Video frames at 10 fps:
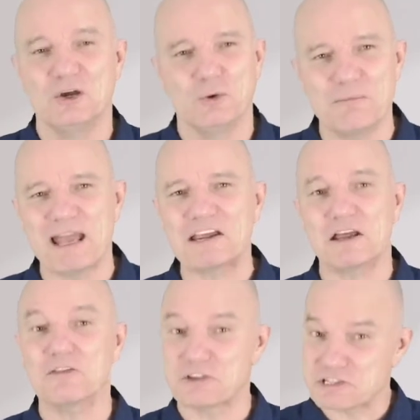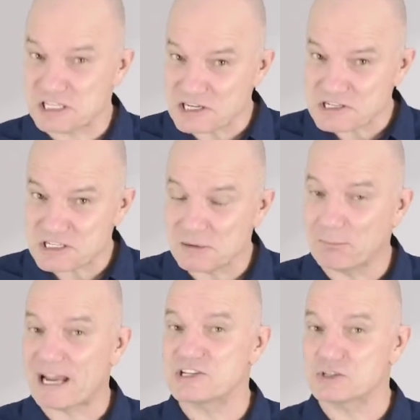We make this list
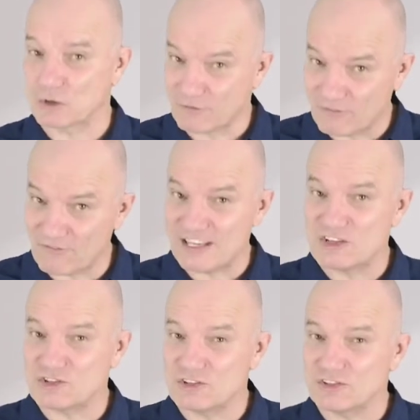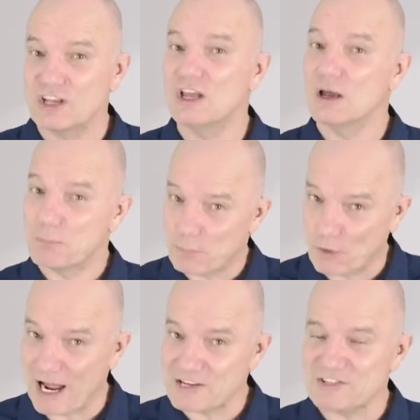based on features,
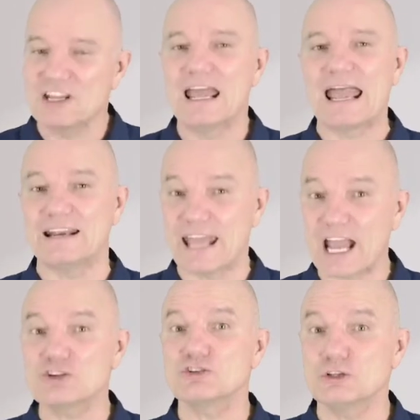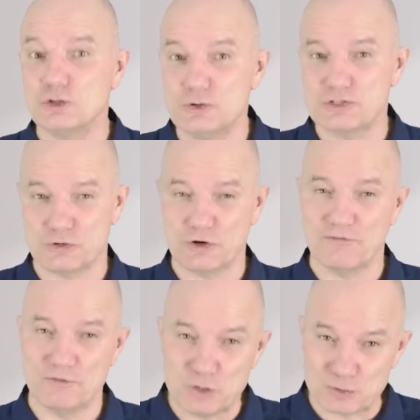price and actual user
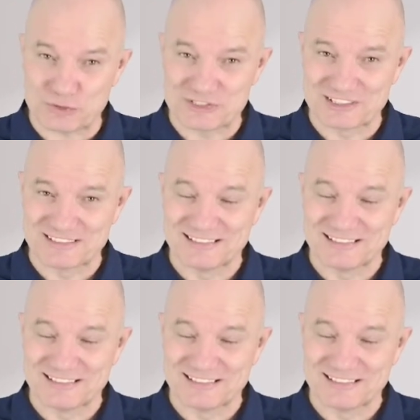reviews.